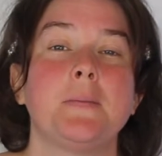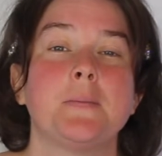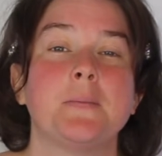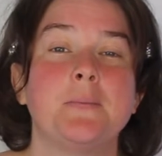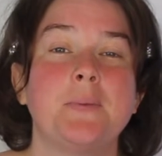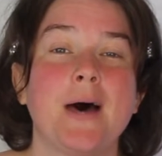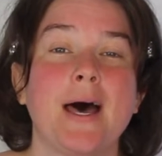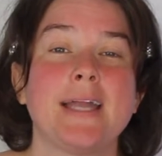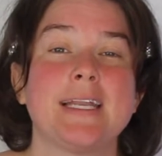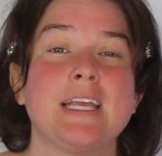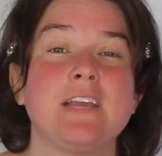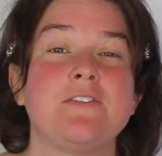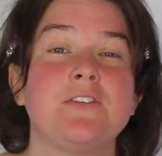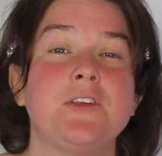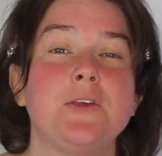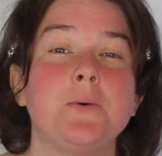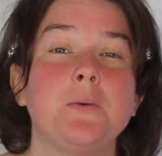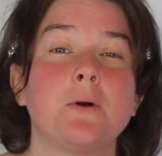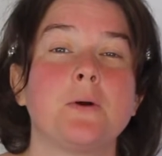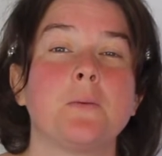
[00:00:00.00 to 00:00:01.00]
But
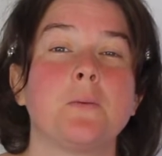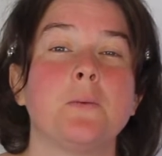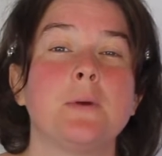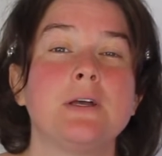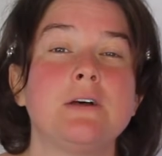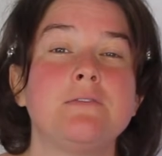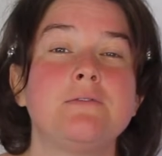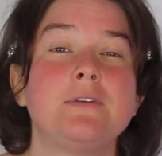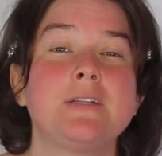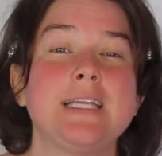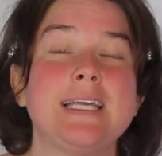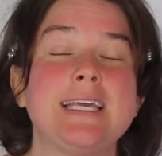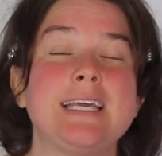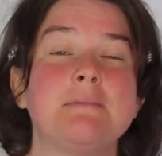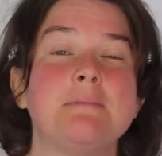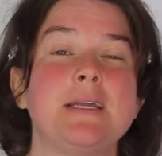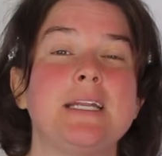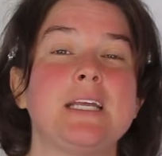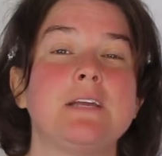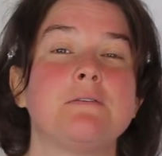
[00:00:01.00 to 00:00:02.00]
if you are willfully
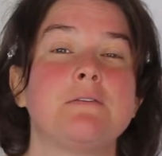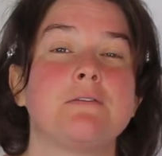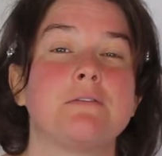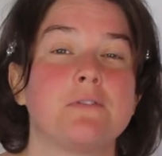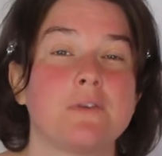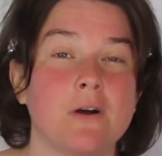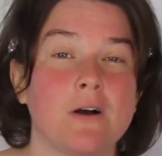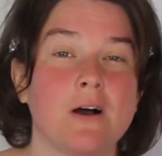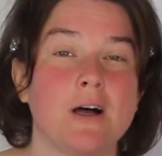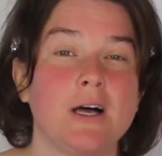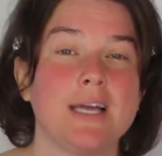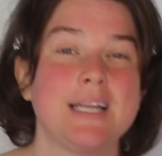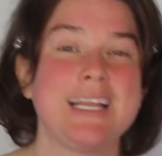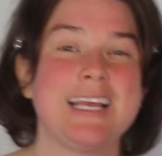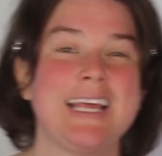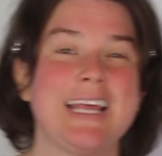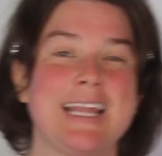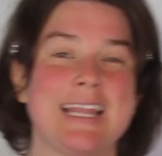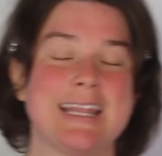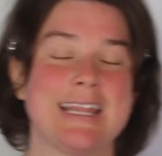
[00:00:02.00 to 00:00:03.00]
committing fraud,
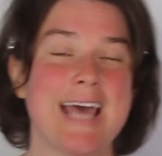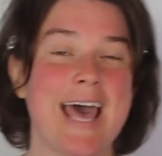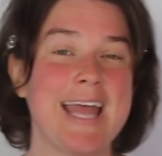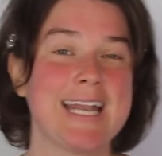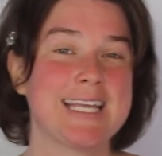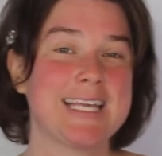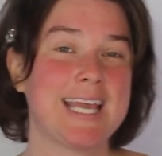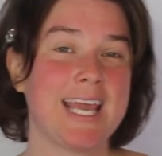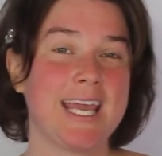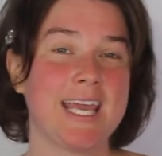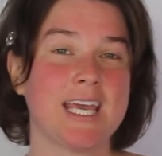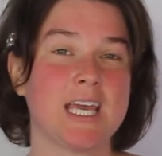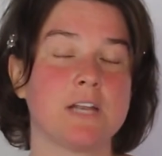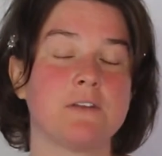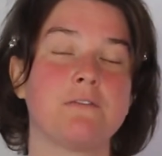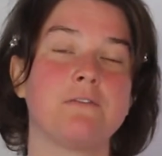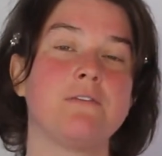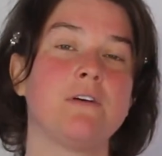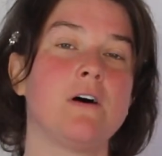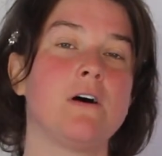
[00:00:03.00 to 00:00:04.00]
that
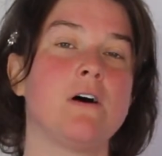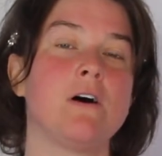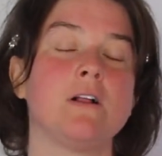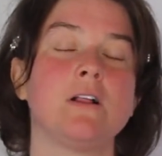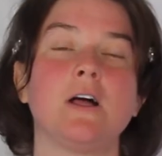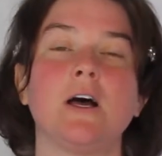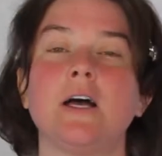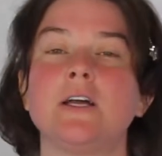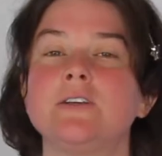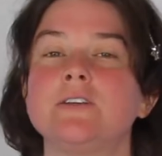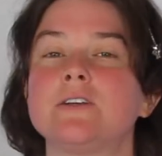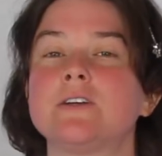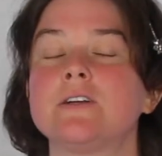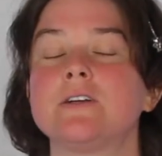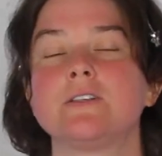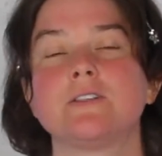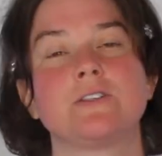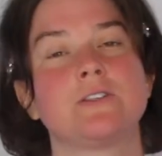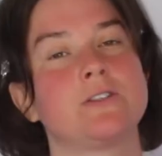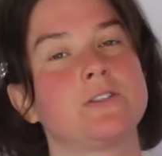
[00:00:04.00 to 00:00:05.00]
can fall
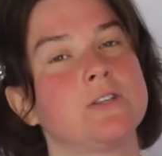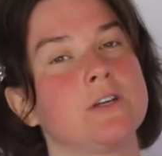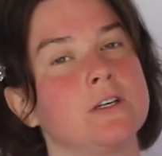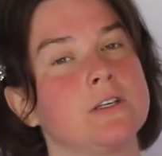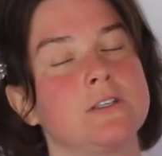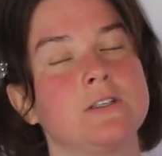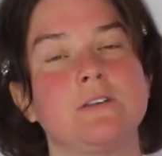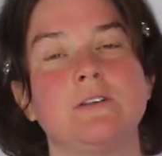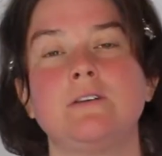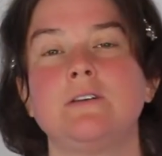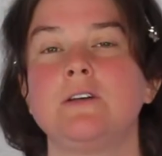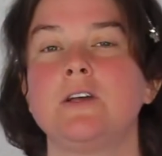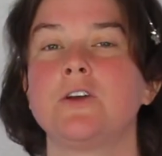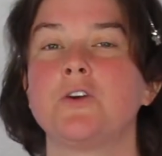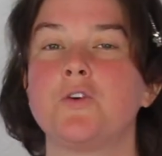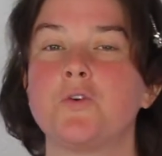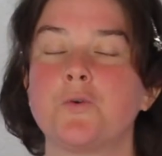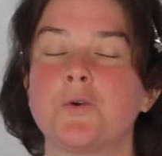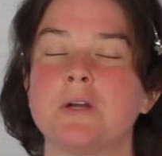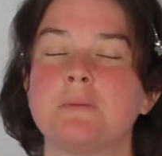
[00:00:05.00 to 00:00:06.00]
under certain
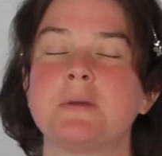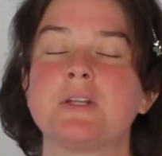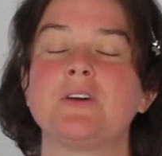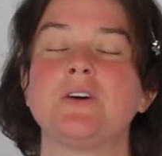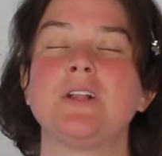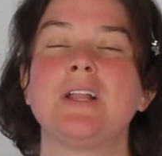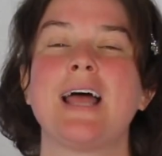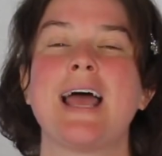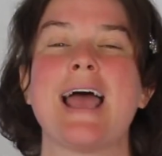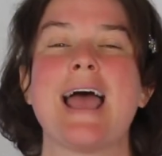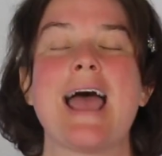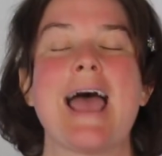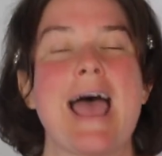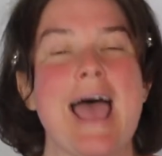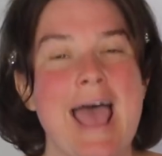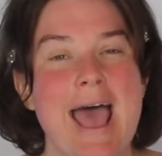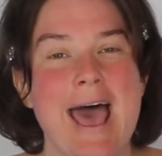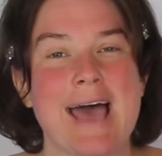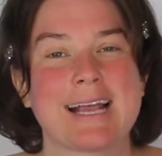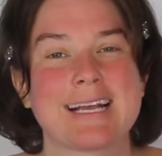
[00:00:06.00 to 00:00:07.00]
criminal
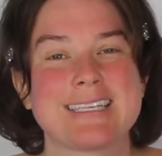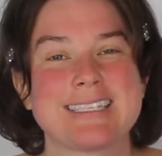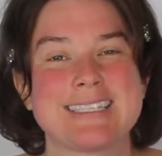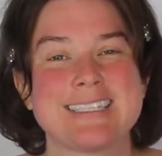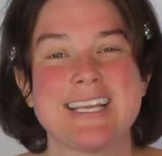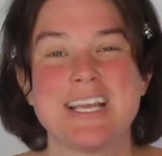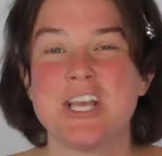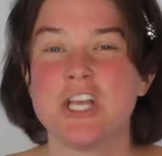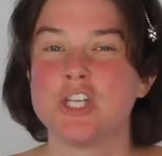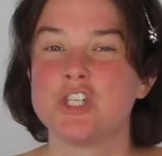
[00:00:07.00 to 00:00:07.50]
acts.